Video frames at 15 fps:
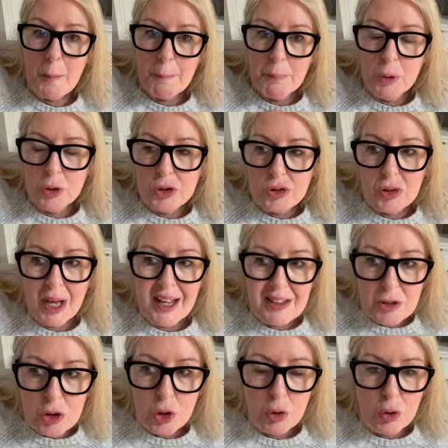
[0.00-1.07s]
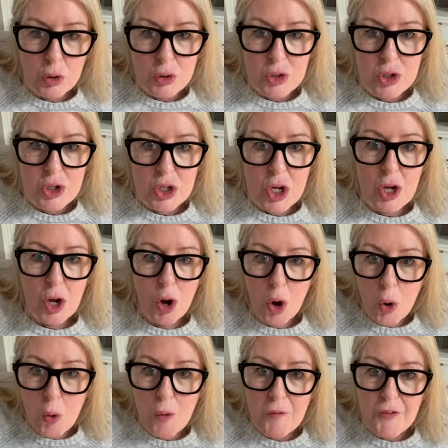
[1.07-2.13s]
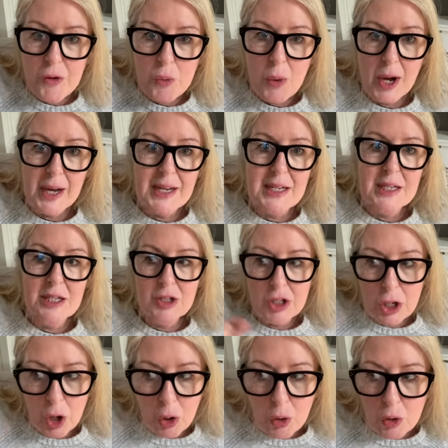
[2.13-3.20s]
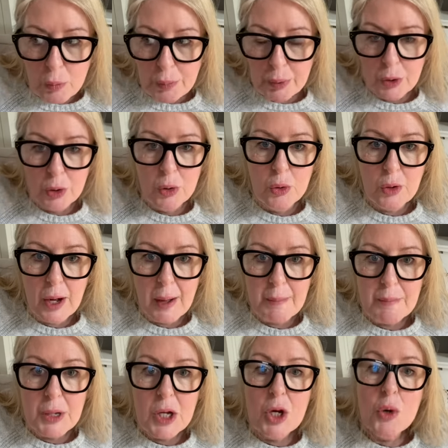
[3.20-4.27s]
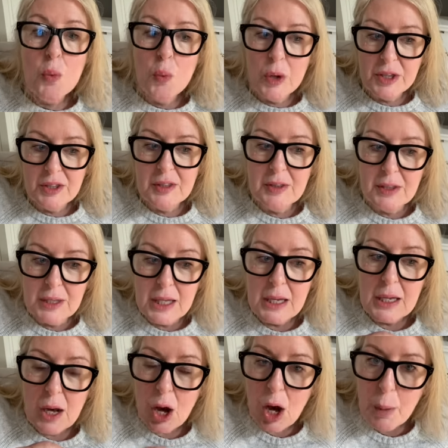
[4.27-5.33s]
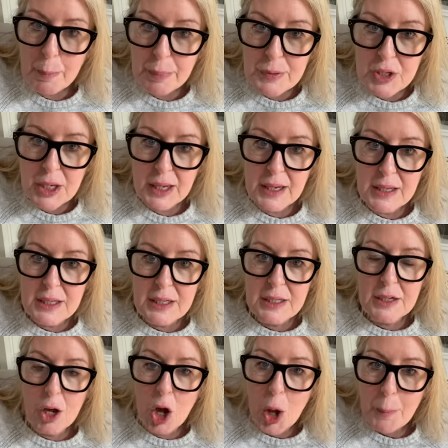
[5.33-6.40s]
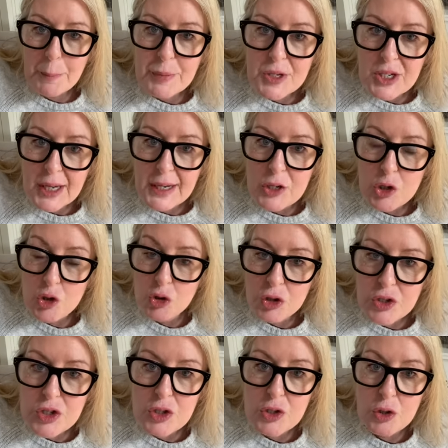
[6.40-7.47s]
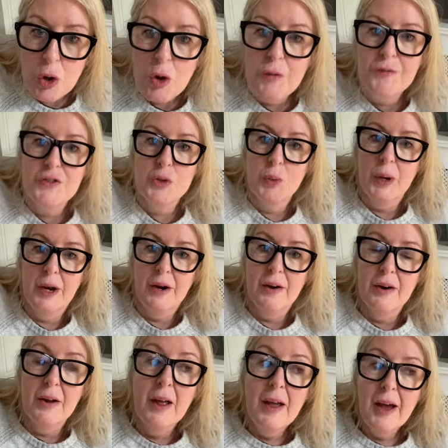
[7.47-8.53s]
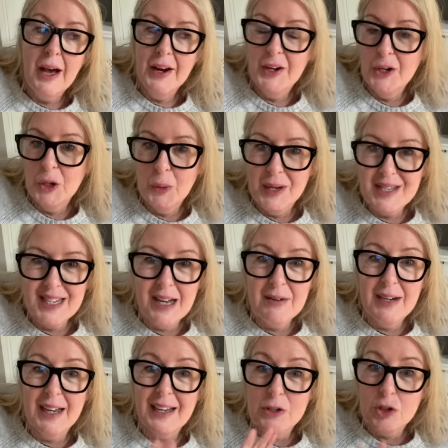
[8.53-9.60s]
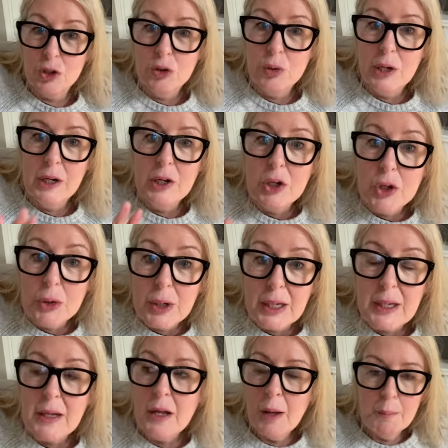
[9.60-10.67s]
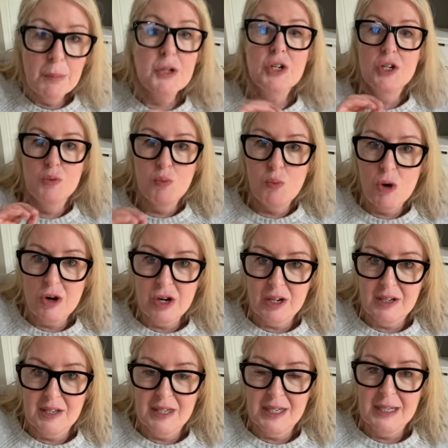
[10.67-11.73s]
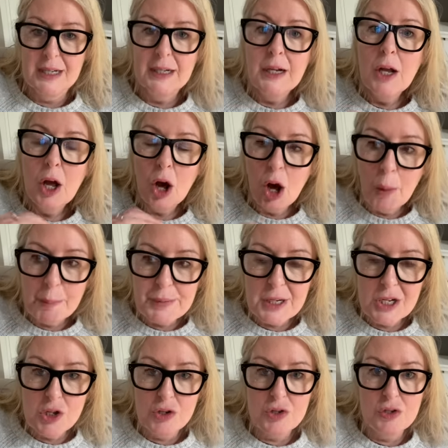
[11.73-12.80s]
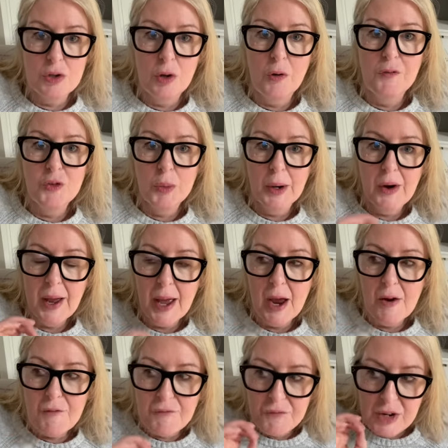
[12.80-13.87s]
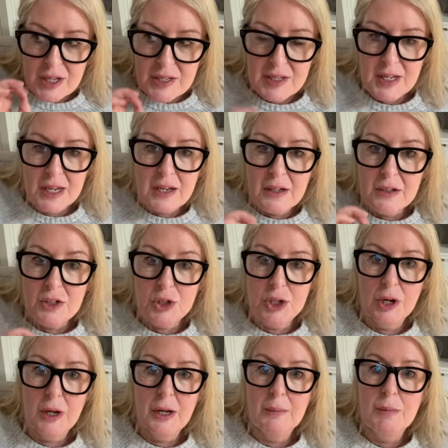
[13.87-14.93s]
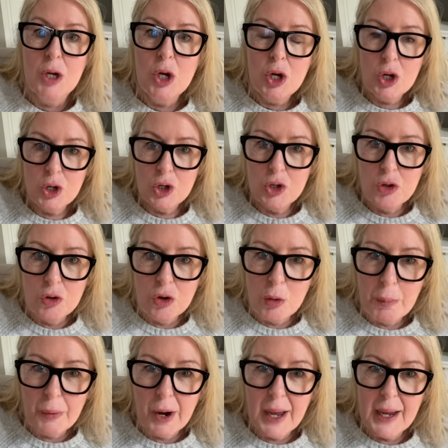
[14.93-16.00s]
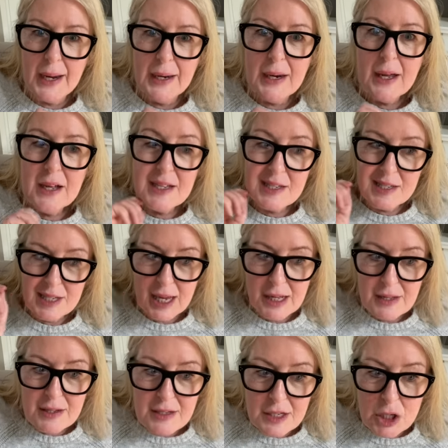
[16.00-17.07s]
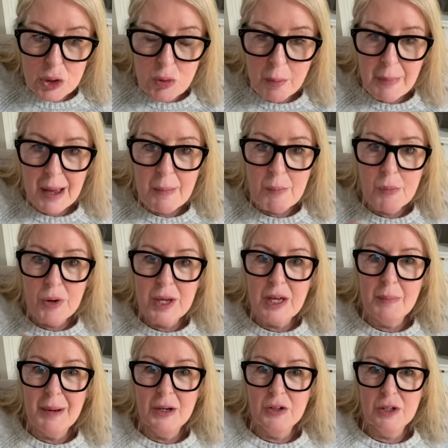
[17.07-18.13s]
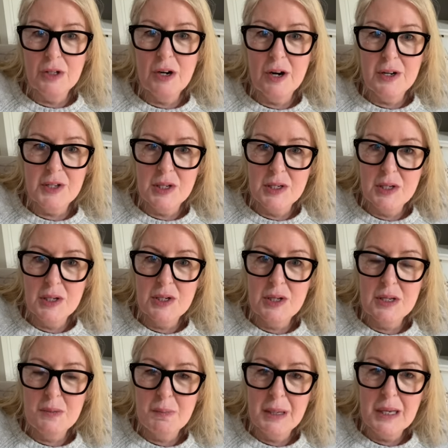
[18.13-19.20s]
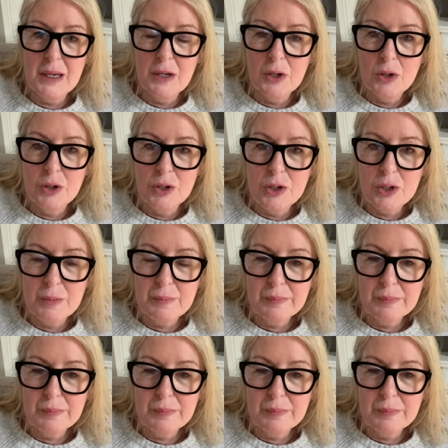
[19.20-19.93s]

Put that thought, overwrite the old program with the update. Update your software. And I know I sound like a total loony, but it works. Update your software every single time your brain sends you a memory about the narcissist as being good.